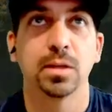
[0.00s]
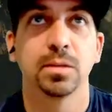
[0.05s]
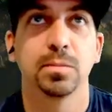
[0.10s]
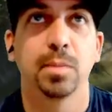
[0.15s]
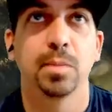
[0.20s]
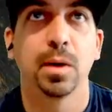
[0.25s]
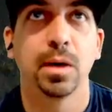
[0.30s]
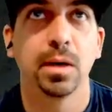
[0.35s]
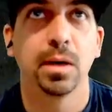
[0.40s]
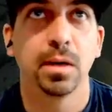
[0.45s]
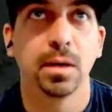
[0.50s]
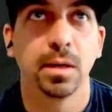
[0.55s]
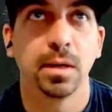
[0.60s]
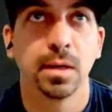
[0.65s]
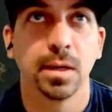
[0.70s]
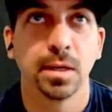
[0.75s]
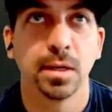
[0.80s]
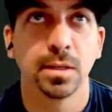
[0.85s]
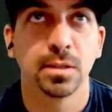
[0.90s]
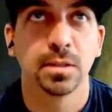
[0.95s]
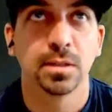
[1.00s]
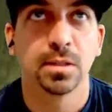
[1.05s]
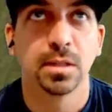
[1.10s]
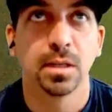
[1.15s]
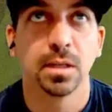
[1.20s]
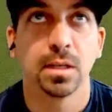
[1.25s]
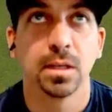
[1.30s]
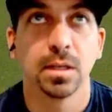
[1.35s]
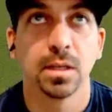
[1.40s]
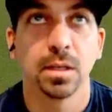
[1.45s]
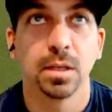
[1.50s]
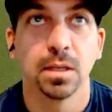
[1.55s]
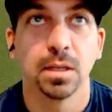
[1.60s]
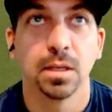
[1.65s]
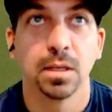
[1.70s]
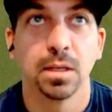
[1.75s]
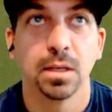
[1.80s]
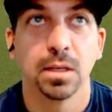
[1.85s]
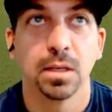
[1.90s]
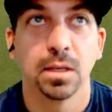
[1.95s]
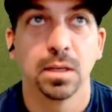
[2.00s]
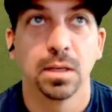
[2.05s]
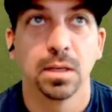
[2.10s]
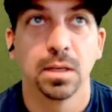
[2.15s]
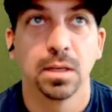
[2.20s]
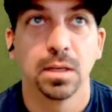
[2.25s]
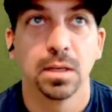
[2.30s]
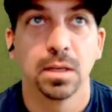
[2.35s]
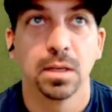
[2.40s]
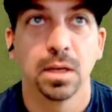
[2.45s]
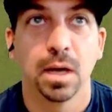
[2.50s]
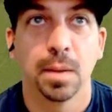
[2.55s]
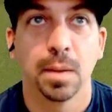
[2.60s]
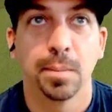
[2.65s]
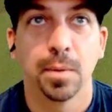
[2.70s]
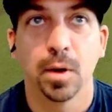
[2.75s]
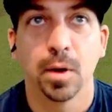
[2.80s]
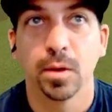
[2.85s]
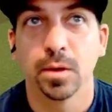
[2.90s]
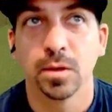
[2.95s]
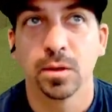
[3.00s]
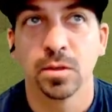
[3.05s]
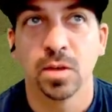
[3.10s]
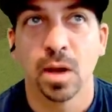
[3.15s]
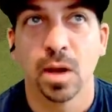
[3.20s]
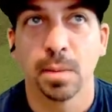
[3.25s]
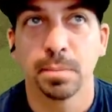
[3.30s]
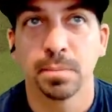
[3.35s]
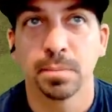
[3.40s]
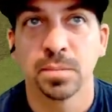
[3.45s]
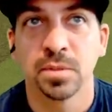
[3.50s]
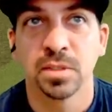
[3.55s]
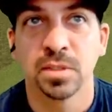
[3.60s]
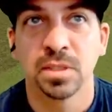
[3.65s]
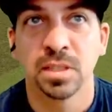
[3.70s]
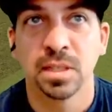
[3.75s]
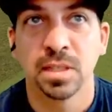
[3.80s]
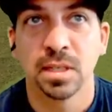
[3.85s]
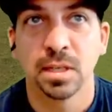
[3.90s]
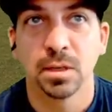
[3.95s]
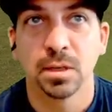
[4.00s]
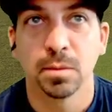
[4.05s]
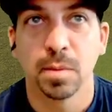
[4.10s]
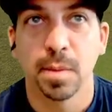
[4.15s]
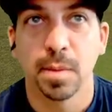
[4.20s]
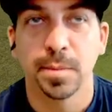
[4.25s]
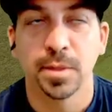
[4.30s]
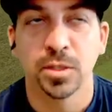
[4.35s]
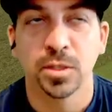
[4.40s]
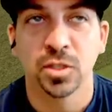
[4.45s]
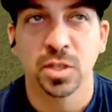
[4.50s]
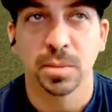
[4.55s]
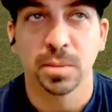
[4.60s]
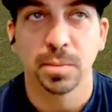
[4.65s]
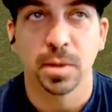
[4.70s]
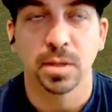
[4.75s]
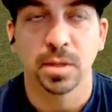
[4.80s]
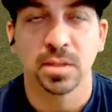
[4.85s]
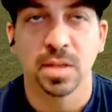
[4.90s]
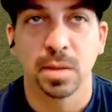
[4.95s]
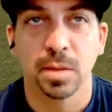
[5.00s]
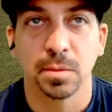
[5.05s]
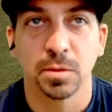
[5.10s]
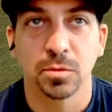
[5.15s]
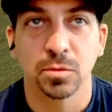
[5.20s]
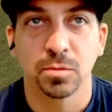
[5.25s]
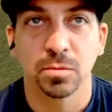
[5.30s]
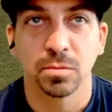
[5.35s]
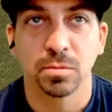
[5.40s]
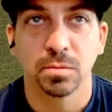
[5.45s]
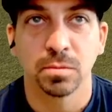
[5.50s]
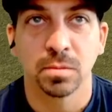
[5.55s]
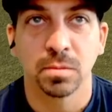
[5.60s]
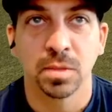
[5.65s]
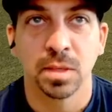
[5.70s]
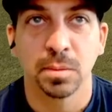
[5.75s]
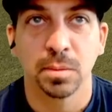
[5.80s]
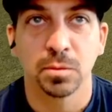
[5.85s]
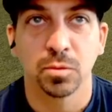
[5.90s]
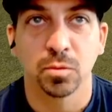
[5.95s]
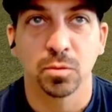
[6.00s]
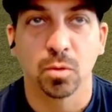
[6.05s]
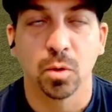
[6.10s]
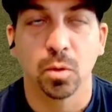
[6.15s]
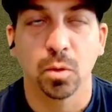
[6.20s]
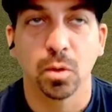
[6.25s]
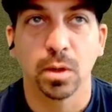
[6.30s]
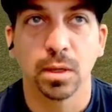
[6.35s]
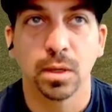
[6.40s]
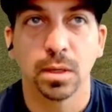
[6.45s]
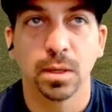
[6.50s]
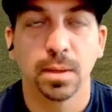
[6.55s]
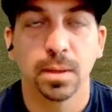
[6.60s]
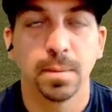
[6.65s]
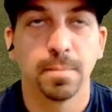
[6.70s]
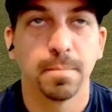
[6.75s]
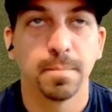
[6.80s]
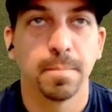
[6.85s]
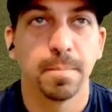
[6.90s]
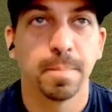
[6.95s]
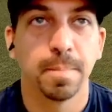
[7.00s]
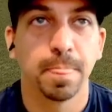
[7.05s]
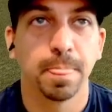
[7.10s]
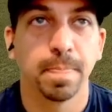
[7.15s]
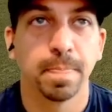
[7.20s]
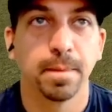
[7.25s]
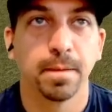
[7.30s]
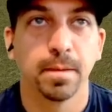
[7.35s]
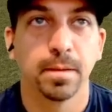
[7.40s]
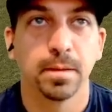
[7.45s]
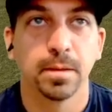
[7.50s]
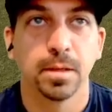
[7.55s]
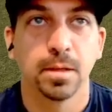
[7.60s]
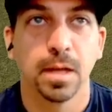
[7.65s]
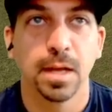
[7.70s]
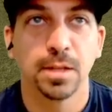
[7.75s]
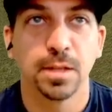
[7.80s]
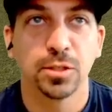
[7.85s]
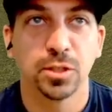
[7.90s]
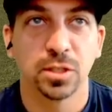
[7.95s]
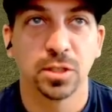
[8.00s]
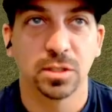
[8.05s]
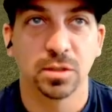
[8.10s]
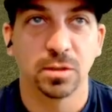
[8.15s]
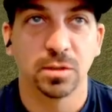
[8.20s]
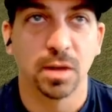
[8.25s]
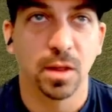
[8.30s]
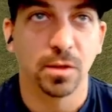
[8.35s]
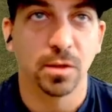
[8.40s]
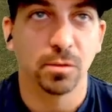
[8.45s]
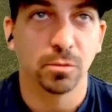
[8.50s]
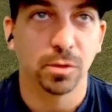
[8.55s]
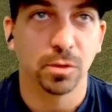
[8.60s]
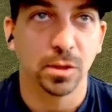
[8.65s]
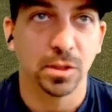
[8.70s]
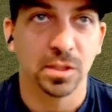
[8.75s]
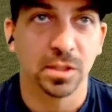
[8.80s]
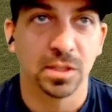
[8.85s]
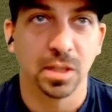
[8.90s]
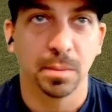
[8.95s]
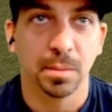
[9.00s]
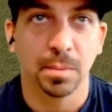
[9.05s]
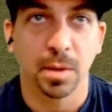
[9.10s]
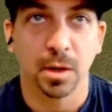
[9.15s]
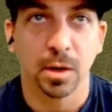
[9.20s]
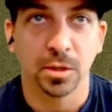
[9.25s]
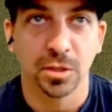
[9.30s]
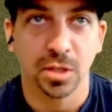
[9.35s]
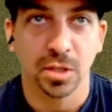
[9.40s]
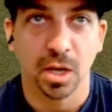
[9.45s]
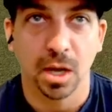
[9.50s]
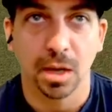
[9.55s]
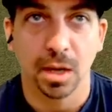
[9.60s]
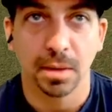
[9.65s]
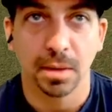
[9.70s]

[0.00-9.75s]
but it is up on the top tier. It might be chipped by the time this keeps rolling. It's just another really subpar shot.